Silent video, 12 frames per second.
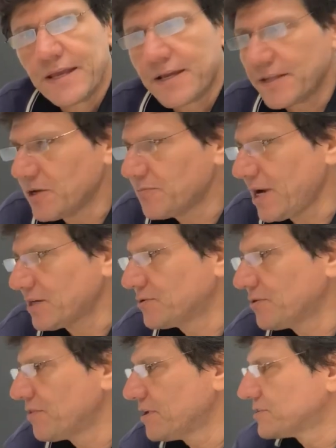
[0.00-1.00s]
Getting back
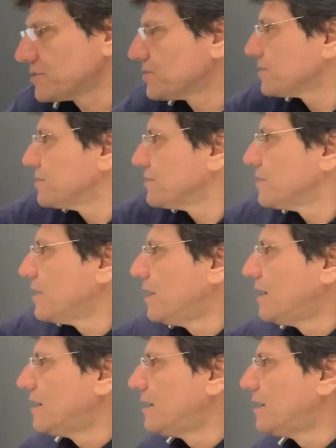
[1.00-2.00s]
to this
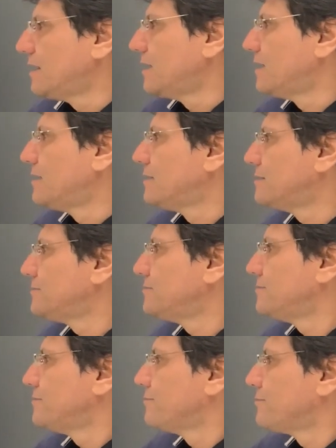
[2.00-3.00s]

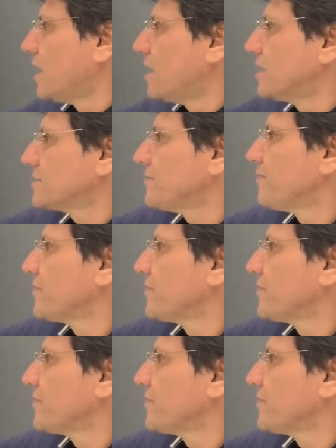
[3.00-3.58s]
part,